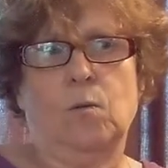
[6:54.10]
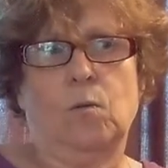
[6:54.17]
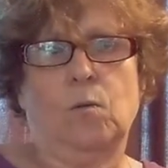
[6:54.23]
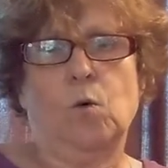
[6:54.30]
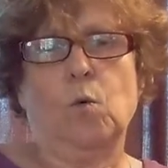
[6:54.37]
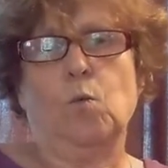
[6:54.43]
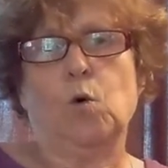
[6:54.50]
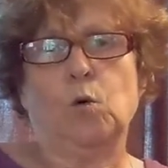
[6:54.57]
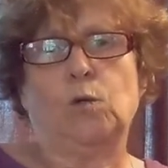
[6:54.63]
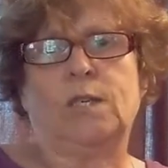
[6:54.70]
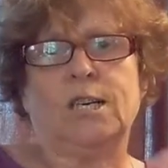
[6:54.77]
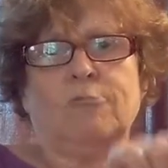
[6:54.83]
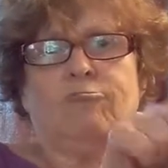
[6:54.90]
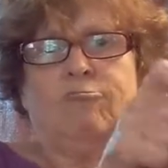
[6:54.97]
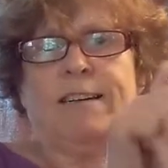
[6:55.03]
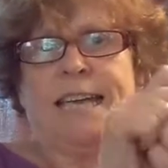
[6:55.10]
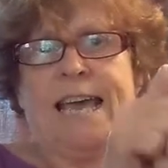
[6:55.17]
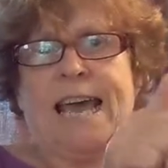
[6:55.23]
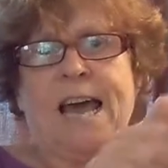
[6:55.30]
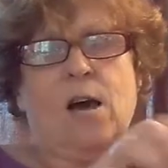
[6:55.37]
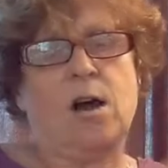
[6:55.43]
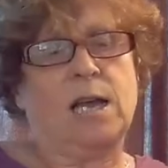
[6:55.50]
warm water, wring
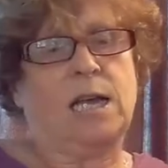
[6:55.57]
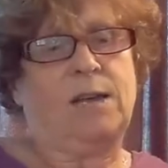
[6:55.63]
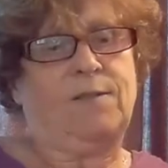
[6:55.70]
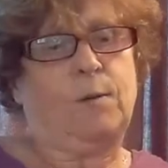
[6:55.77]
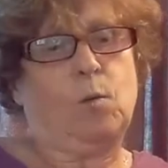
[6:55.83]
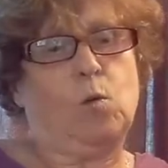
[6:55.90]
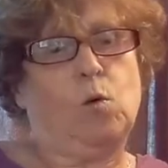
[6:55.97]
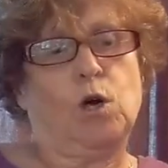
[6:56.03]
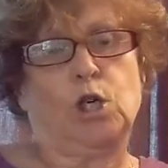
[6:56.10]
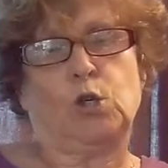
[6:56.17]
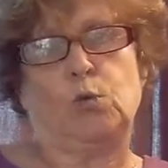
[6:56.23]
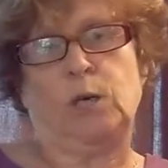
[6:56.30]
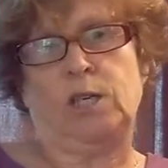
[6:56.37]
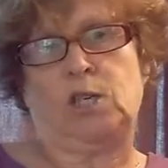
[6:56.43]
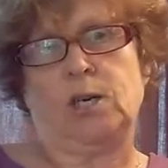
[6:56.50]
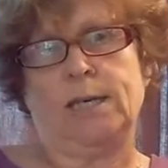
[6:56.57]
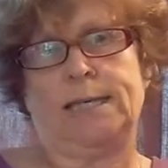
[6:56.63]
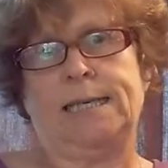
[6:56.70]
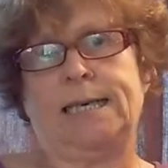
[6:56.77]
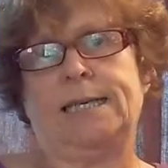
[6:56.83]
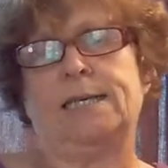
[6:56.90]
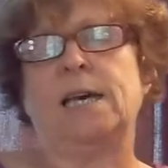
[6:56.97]
it out and give him a wash, which I
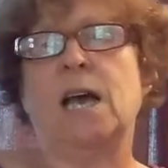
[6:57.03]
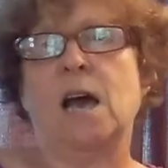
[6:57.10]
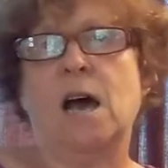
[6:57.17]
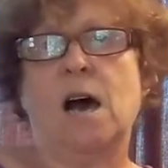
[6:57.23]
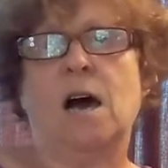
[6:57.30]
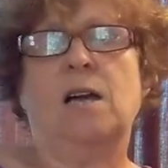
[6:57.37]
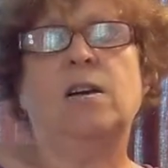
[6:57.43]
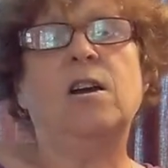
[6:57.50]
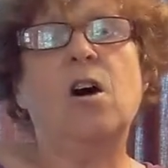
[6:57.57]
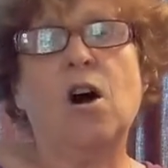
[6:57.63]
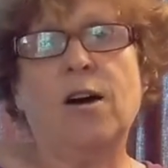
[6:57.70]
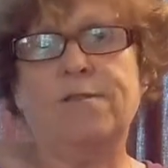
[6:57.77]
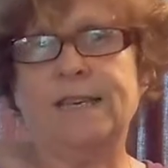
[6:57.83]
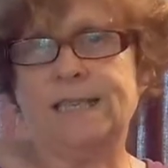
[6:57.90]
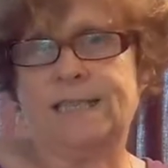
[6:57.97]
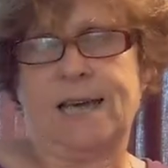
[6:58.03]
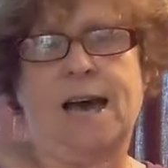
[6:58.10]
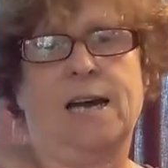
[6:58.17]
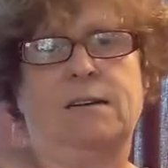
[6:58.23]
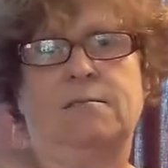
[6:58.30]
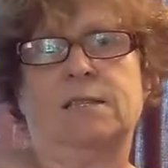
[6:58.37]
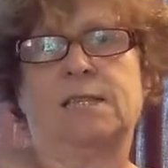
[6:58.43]
did. A lot of his
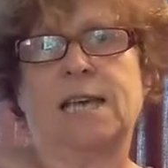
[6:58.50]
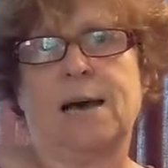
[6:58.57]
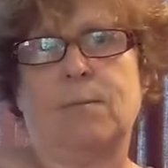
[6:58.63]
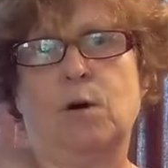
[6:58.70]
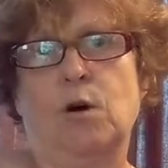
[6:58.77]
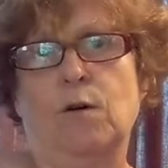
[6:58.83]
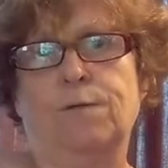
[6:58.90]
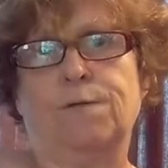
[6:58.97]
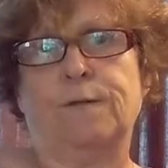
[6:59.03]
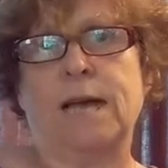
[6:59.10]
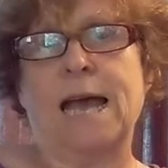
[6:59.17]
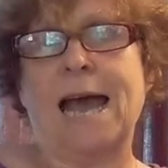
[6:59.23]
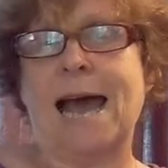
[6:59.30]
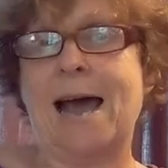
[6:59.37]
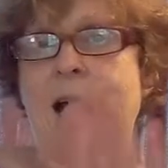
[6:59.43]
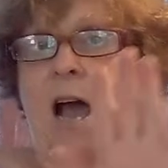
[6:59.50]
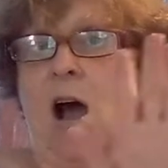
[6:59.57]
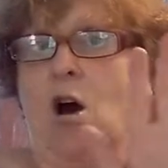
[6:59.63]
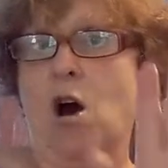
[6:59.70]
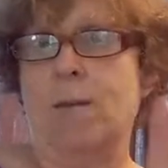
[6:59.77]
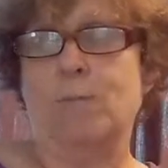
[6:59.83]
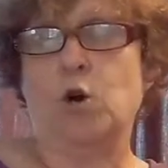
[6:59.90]
colour has come off.
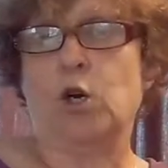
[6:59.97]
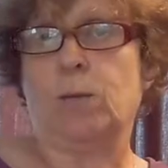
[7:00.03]
I'm not